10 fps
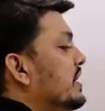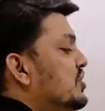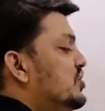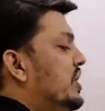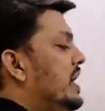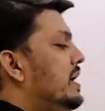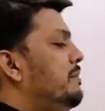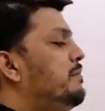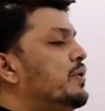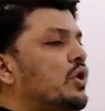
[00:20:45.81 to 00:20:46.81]

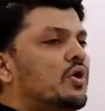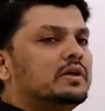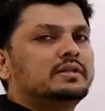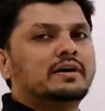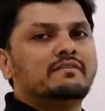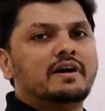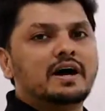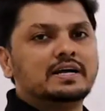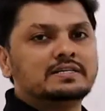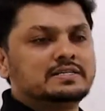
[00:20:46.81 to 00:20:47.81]
She broke the
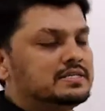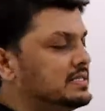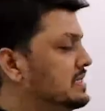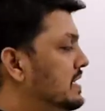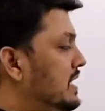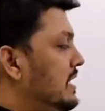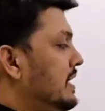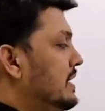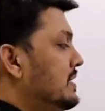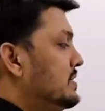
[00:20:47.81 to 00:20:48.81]
vase.
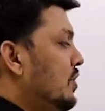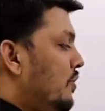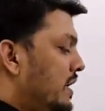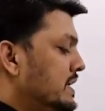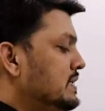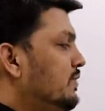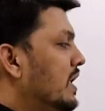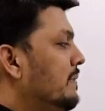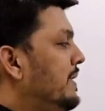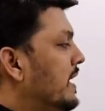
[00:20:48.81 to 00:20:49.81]
So what is
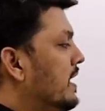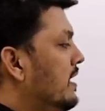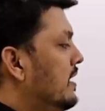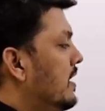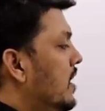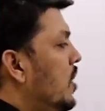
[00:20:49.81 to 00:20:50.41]
verb here?